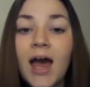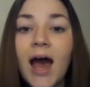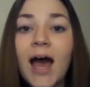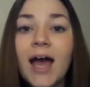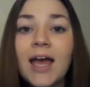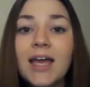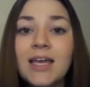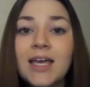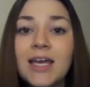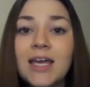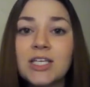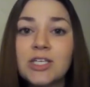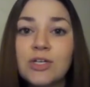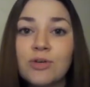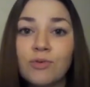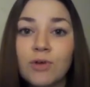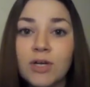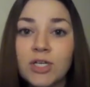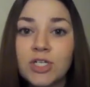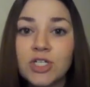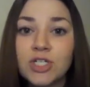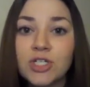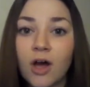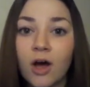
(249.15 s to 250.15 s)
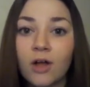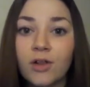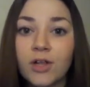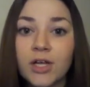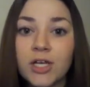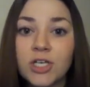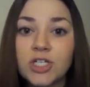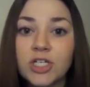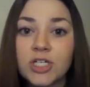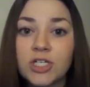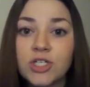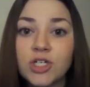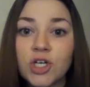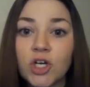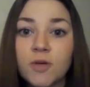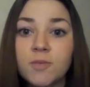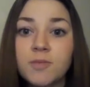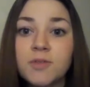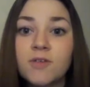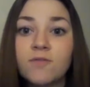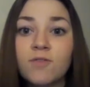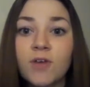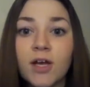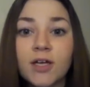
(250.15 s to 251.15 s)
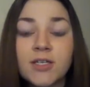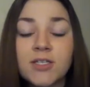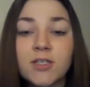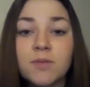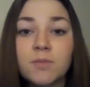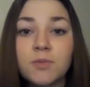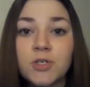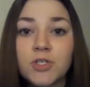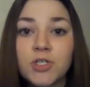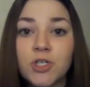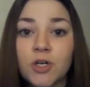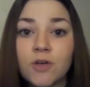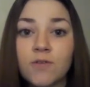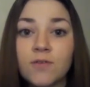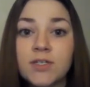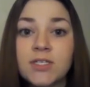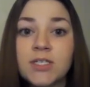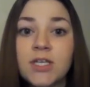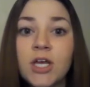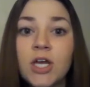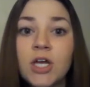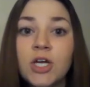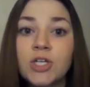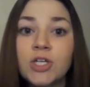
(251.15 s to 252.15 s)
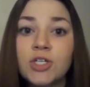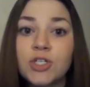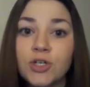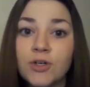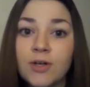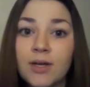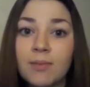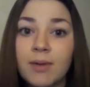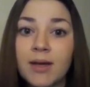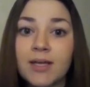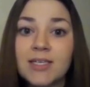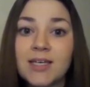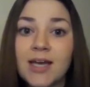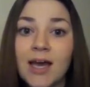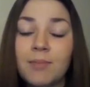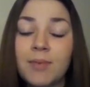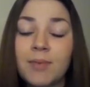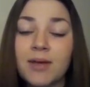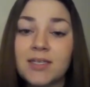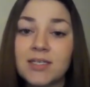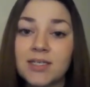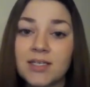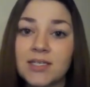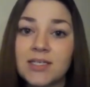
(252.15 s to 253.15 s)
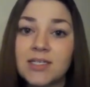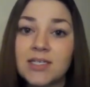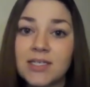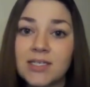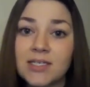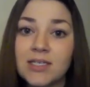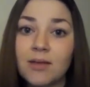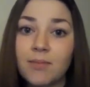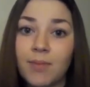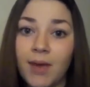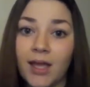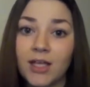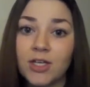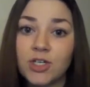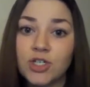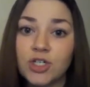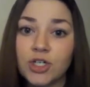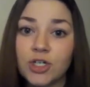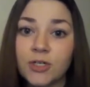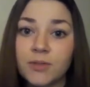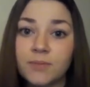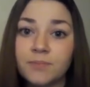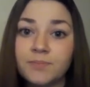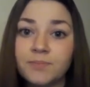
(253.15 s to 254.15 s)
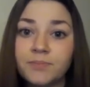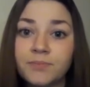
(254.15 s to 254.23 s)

I gained a rich knowledge in terms of customer service during my time as an assistant manager,